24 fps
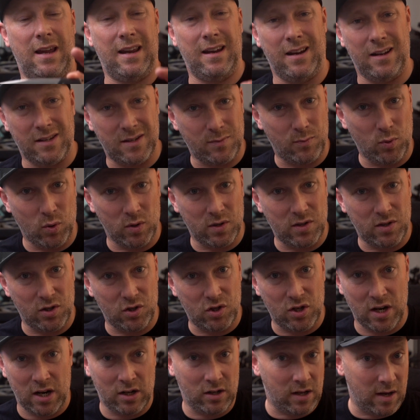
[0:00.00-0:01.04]
and it supports the
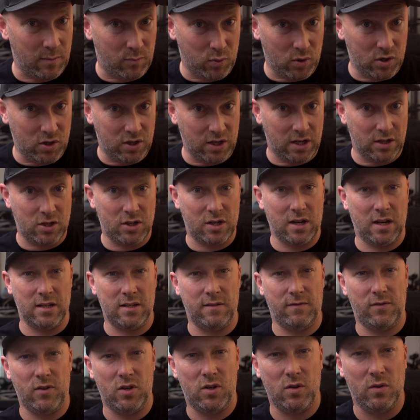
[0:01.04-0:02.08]
channel. I appreciate you
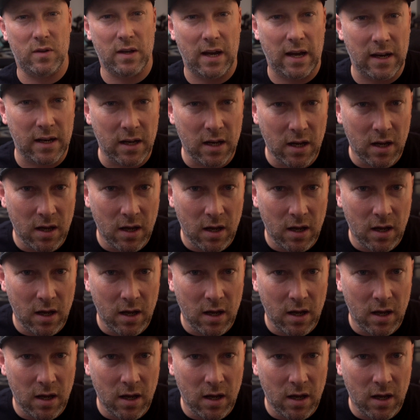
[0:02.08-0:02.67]
guys if you do that.